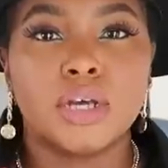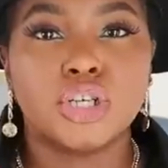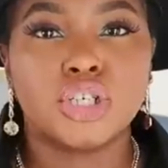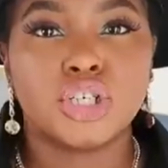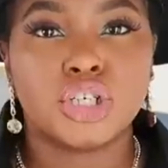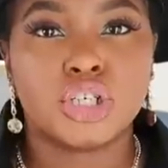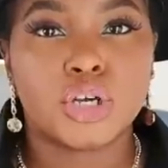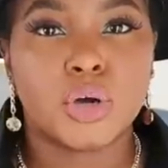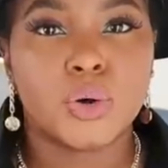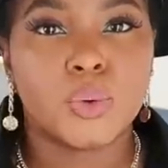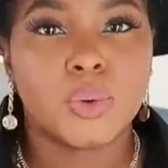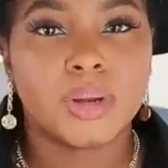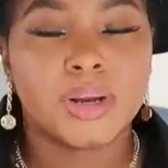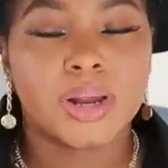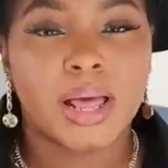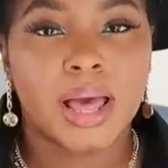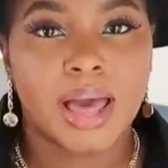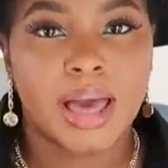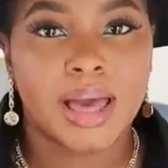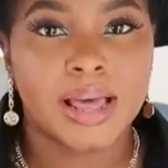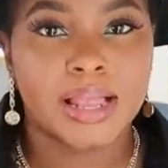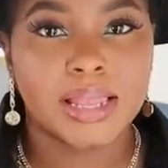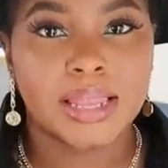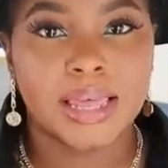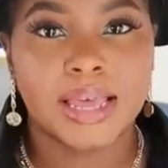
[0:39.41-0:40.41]
show and
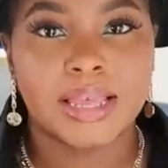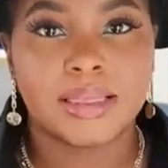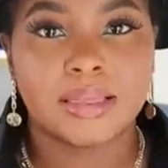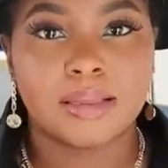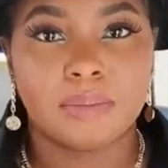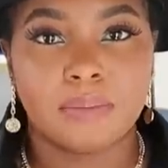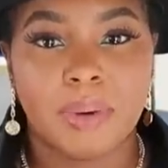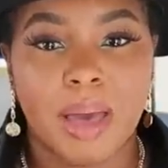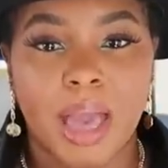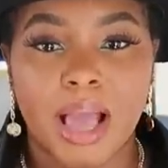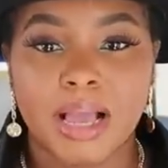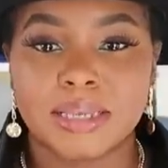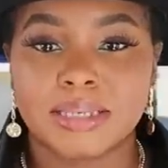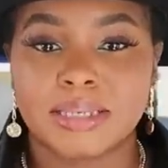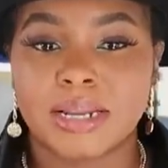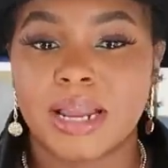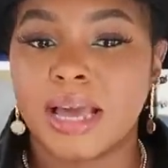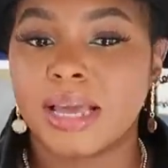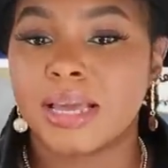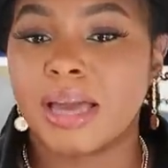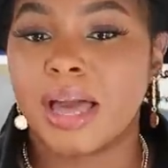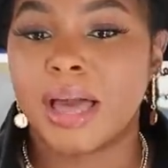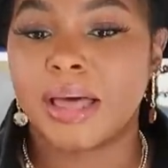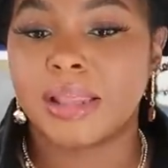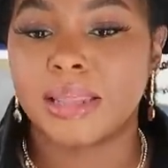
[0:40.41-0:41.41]
highlight the bags that
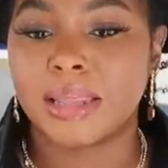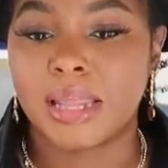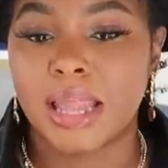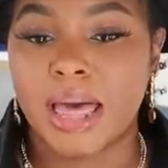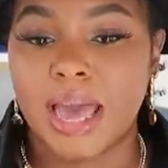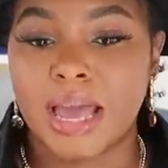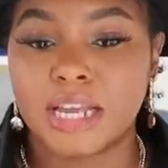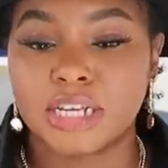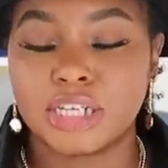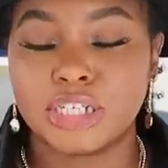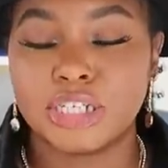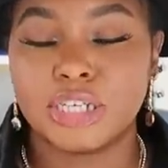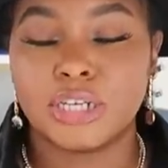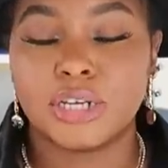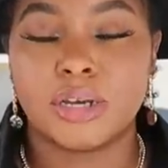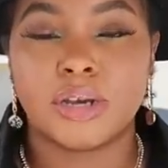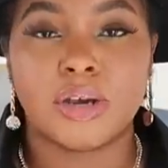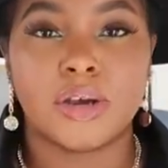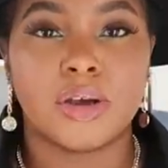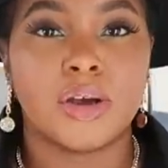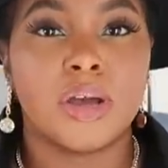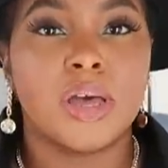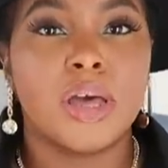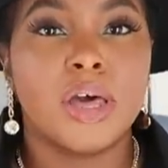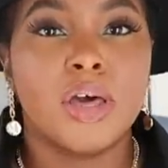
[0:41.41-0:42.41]
I got last
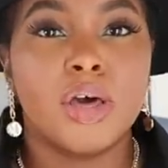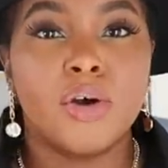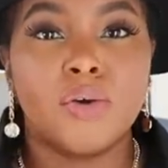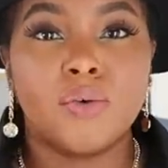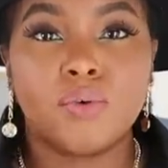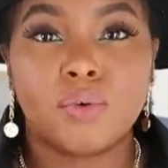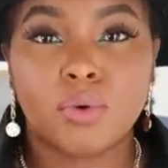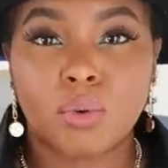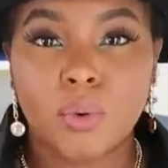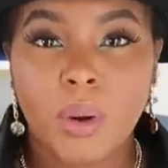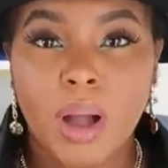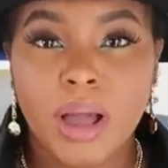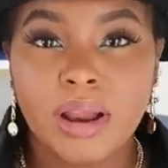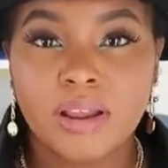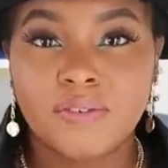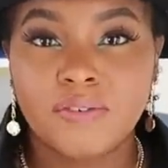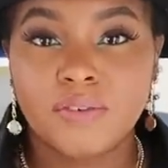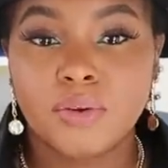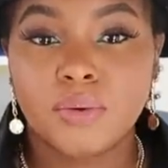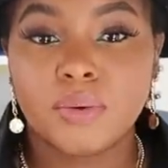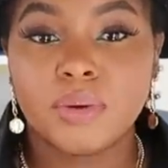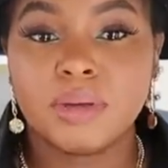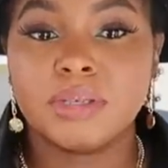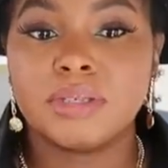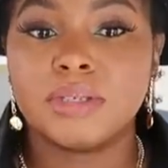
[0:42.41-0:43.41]
year for quite a
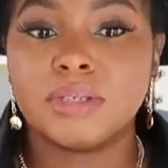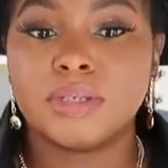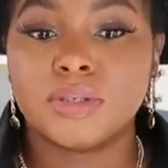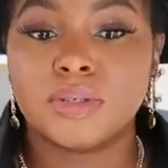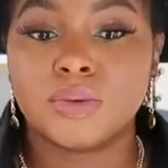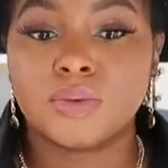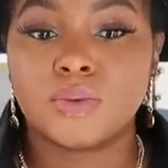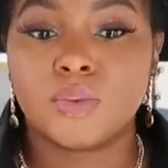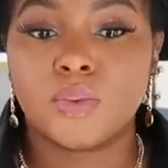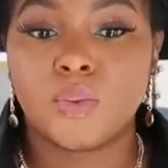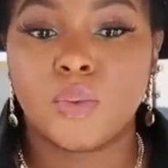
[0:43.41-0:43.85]
few reasons.